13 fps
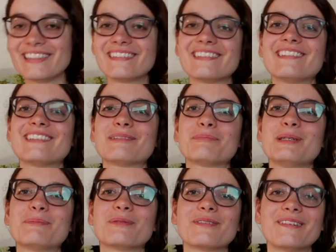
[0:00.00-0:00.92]
these are just
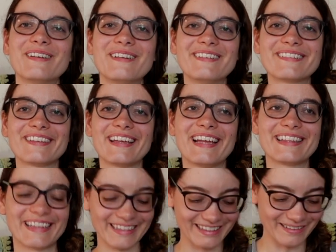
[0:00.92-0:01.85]
people
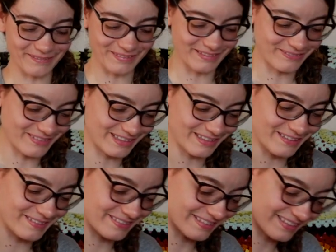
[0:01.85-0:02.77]
saying thank you for the
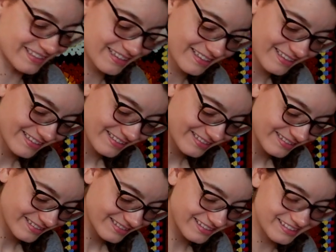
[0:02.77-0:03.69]
videos and
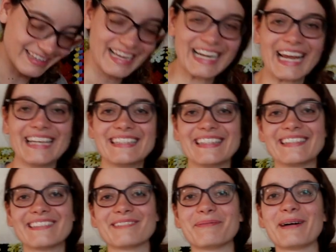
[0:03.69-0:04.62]
saying nice
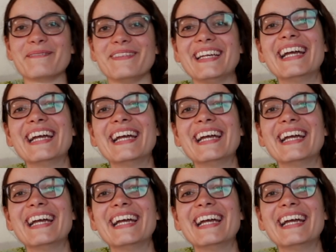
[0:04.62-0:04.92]
things about me.